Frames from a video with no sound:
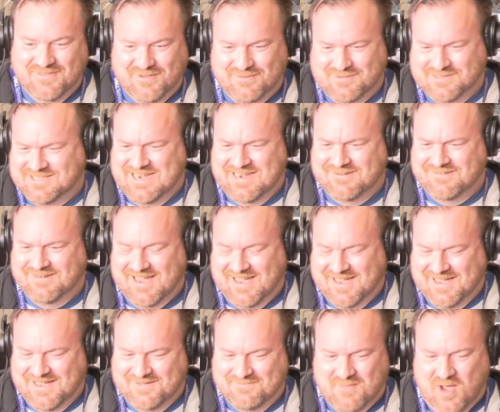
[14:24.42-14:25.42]
that was in
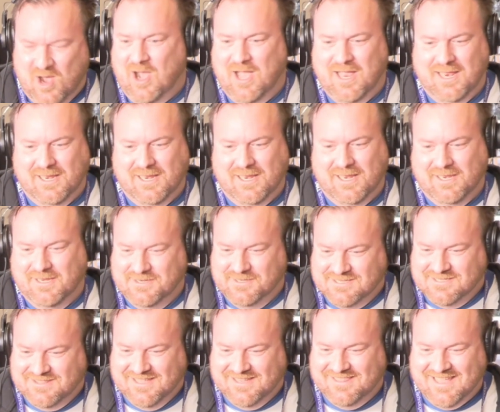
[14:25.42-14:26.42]

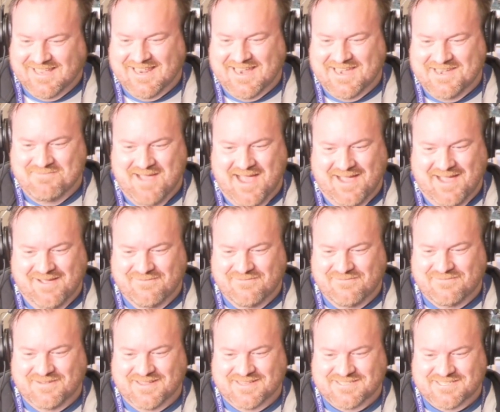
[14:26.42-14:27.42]
Ireland that they let him
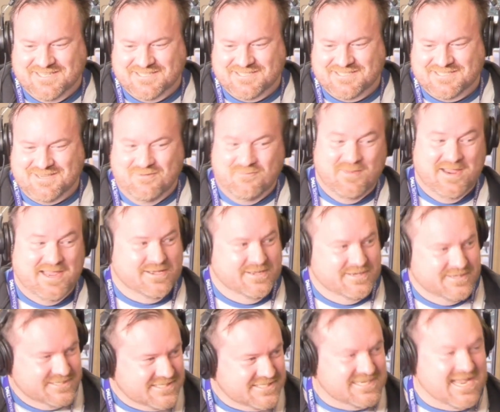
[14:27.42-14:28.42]
have just so we
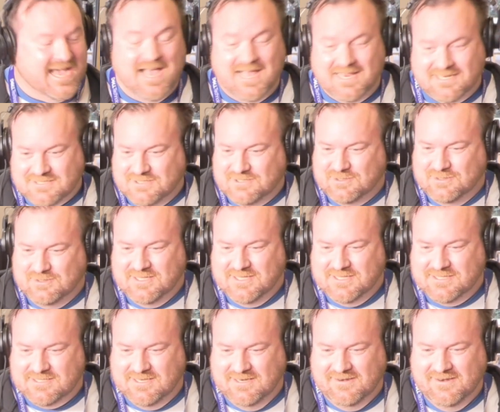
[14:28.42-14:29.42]
could start to do
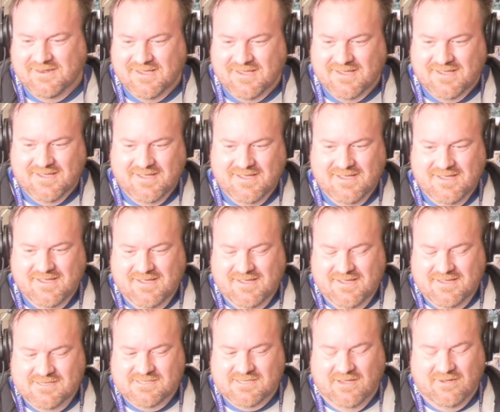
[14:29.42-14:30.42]
this. And
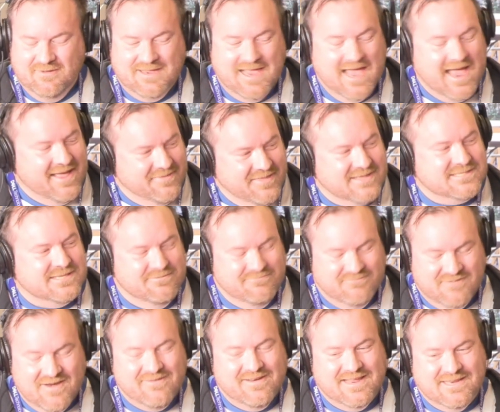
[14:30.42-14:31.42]
so, that's a
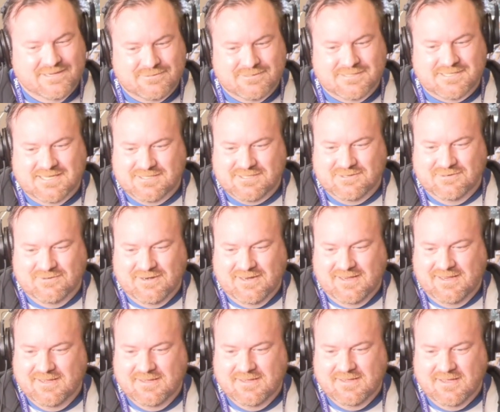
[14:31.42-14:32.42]
very interesting
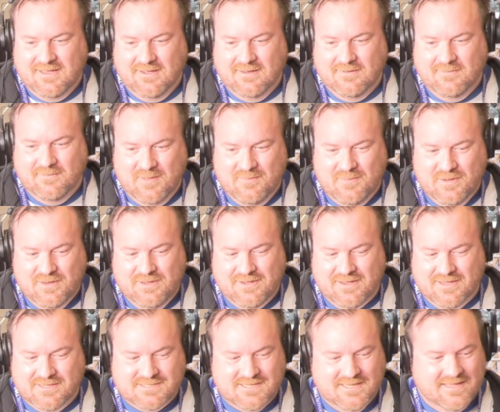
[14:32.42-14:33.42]
story. I'll put you
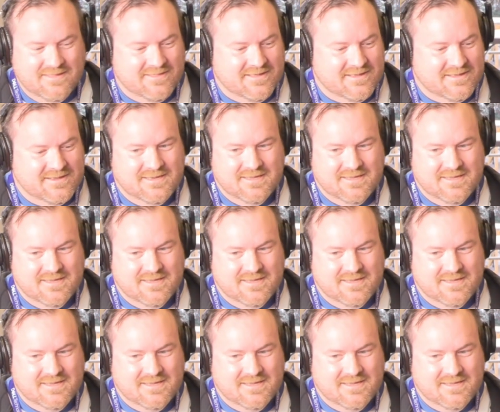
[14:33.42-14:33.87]
guys together.